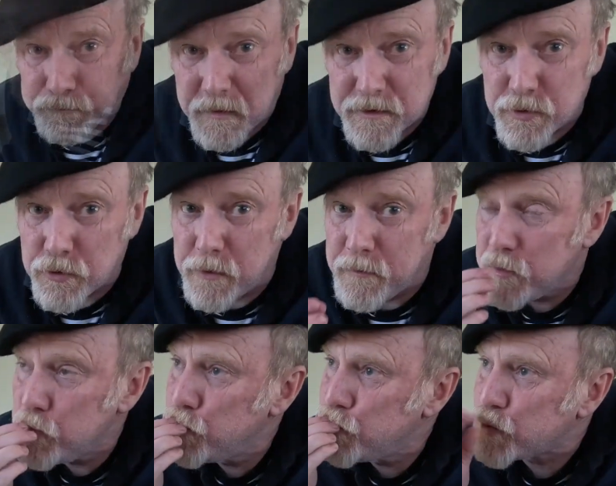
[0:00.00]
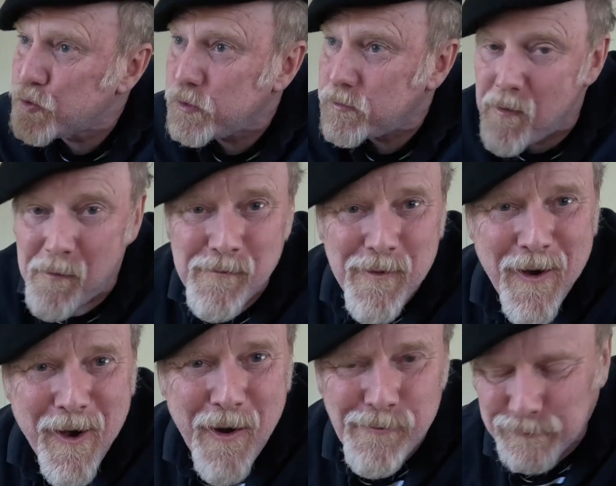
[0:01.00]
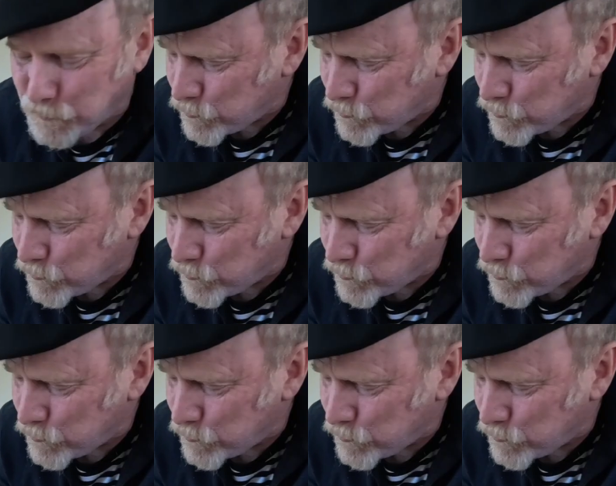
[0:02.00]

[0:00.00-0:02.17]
That's so good. Wow.